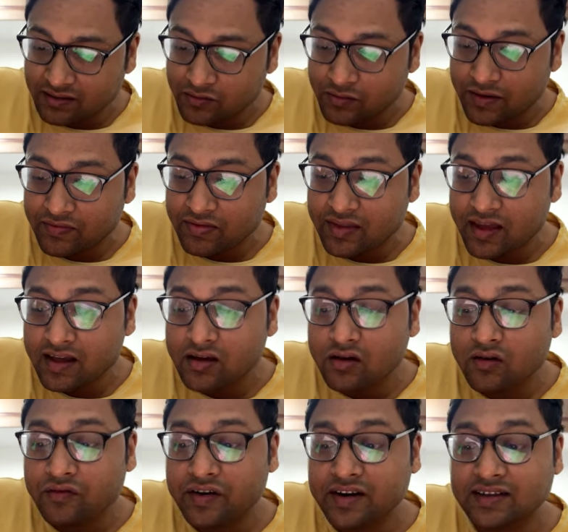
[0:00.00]
You can think
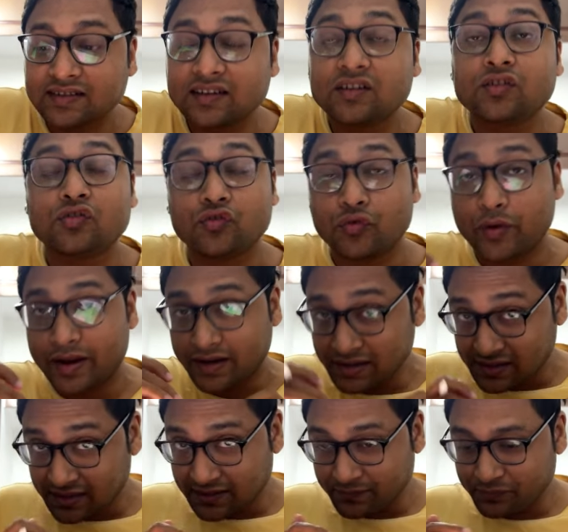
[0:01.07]
of it as a grid.